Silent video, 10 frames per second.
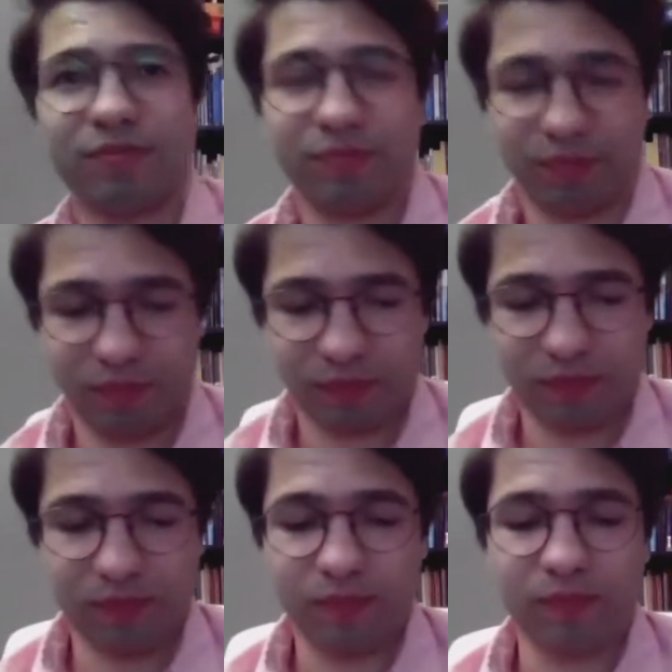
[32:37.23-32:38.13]

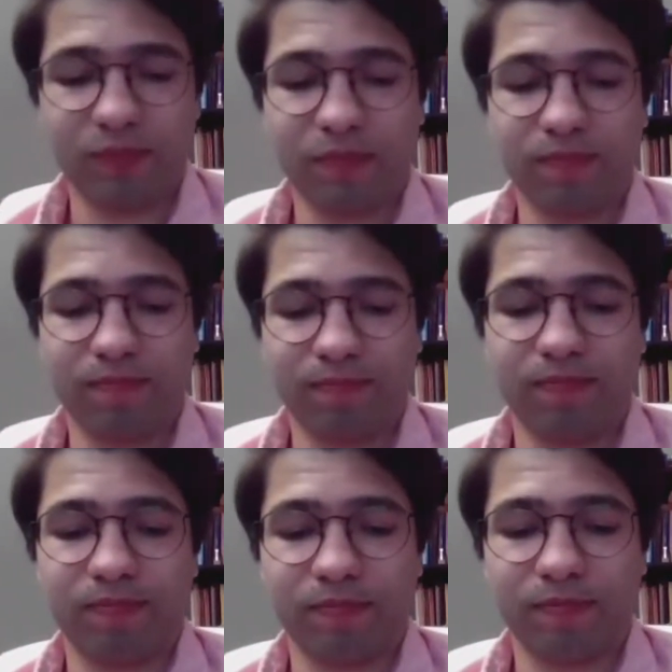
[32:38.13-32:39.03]

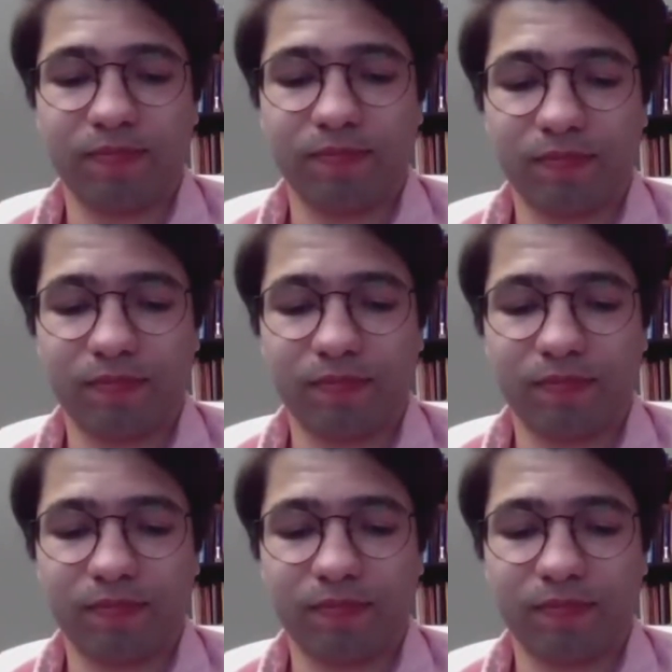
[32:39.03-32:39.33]
No one is speaking in this clip.